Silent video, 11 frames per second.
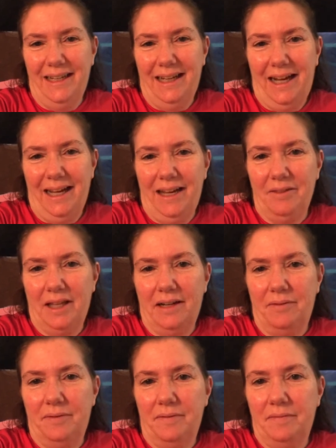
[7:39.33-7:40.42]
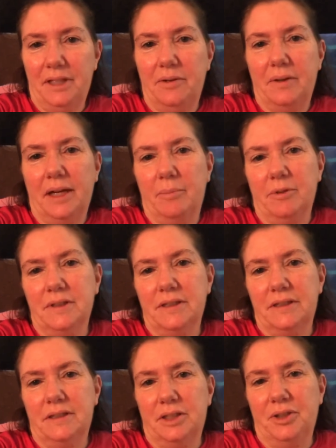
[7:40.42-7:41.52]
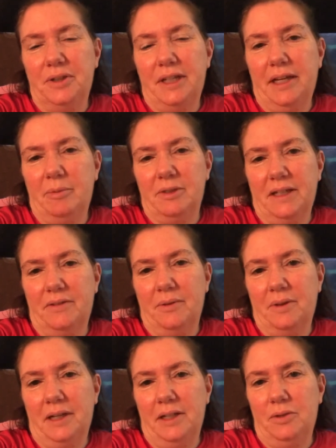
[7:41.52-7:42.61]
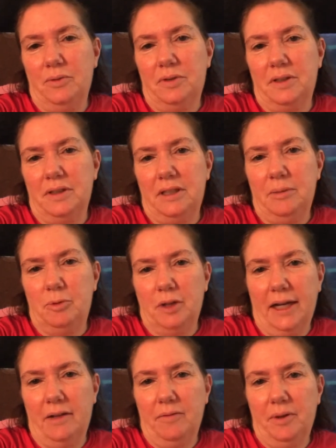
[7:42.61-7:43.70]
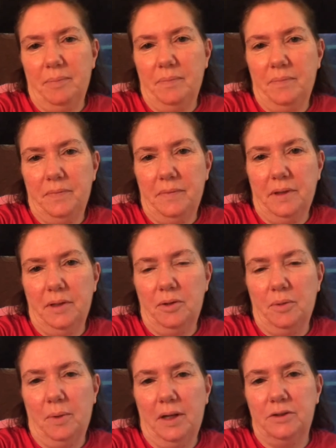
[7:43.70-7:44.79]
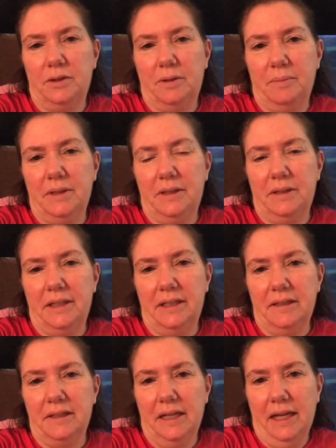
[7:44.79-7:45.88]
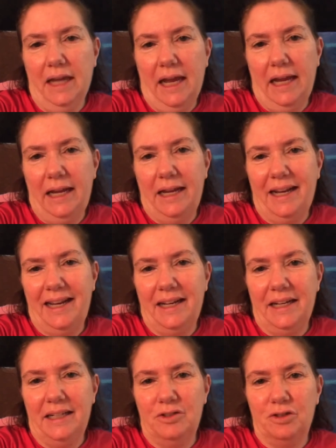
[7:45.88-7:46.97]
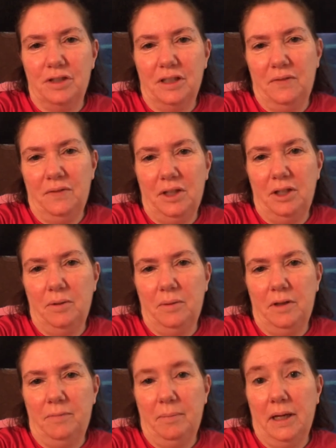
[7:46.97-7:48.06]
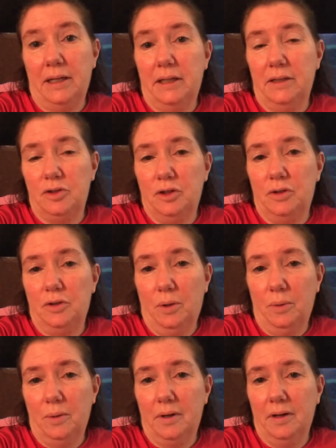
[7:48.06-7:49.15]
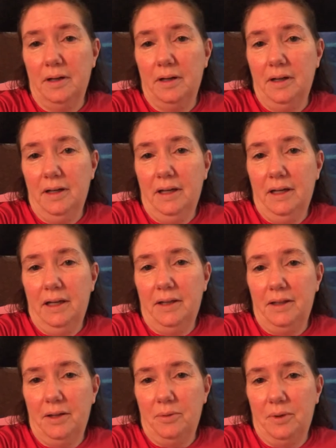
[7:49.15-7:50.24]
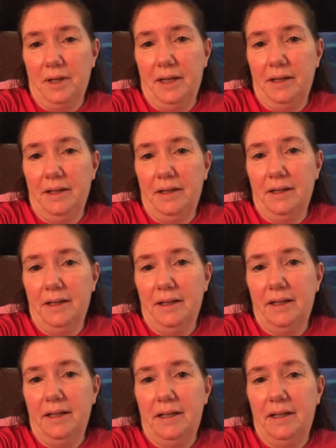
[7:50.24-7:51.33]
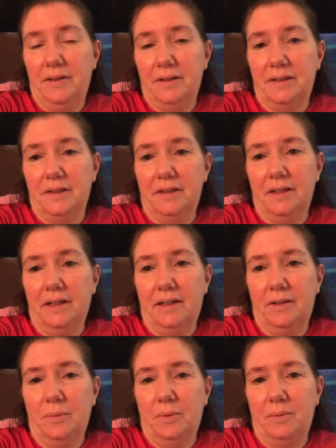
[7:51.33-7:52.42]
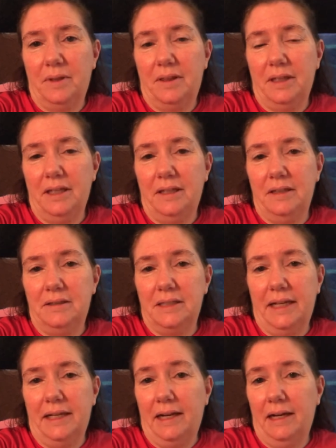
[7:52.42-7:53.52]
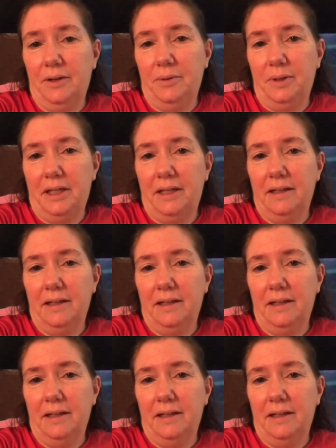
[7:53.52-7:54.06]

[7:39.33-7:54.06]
I have a lot of video cameras, security cameras out there that I use to keep track of them and to watch them and things. And I had an interesting video of my kitchen door the other day. And this is uh, what we think is a coyote,